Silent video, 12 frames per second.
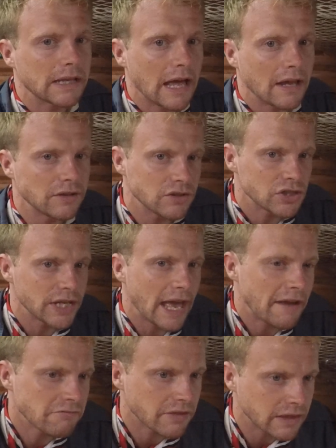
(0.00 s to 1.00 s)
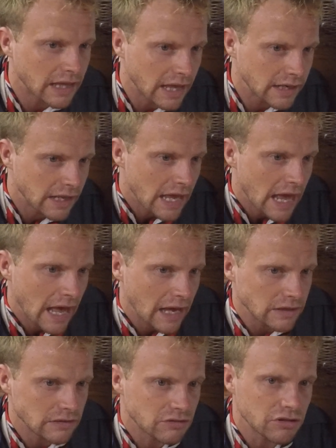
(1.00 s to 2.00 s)
can. You sheet everything in
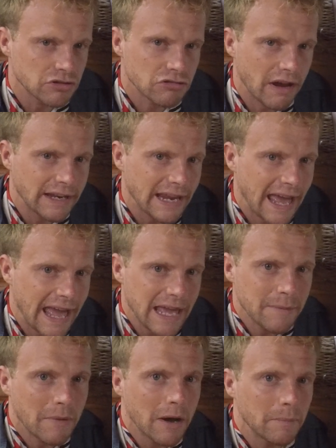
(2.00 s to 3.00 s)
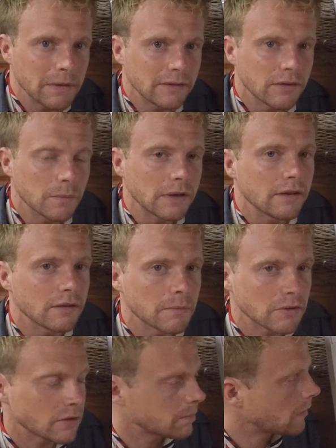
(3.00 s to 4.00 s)
and you just try and aim up into the wind as
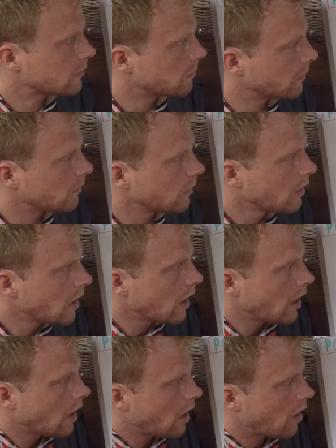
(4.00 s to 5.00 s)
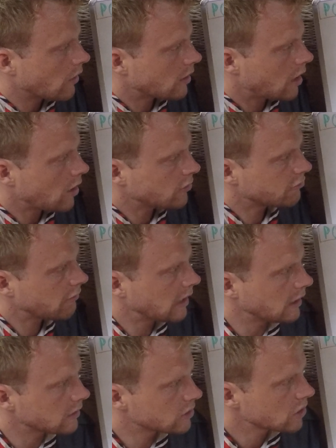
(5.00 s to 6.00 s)
much as possible. On a close
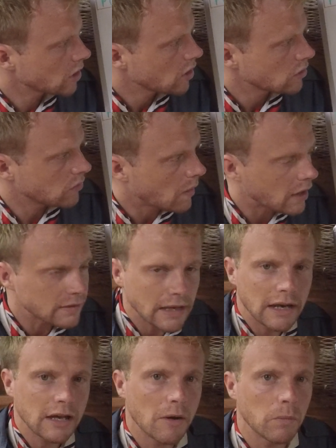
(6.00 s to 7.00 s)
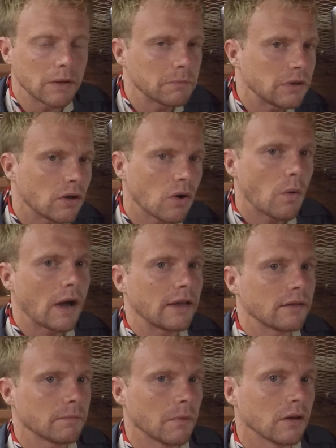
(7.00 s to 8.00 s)
reach, you are sailing upwind, but not quite
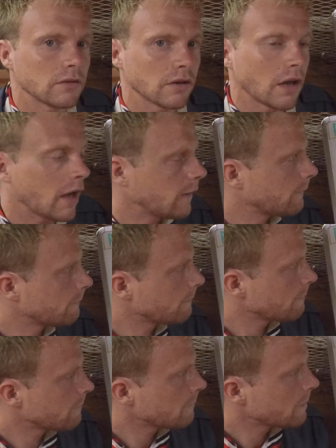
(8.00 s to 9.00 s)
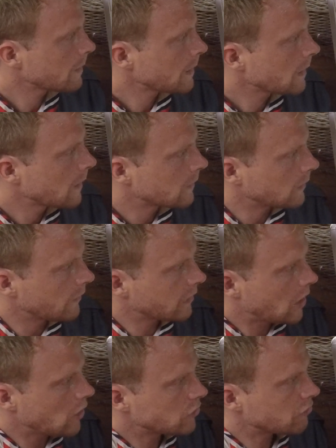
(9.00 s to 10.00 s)
as much, okay? So if a
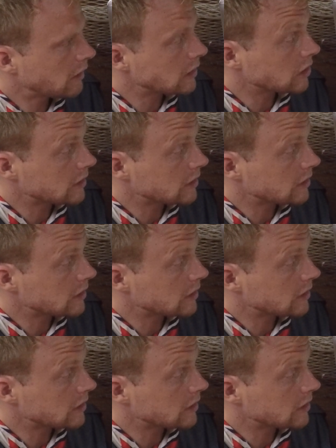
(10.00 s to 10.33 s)
close reach is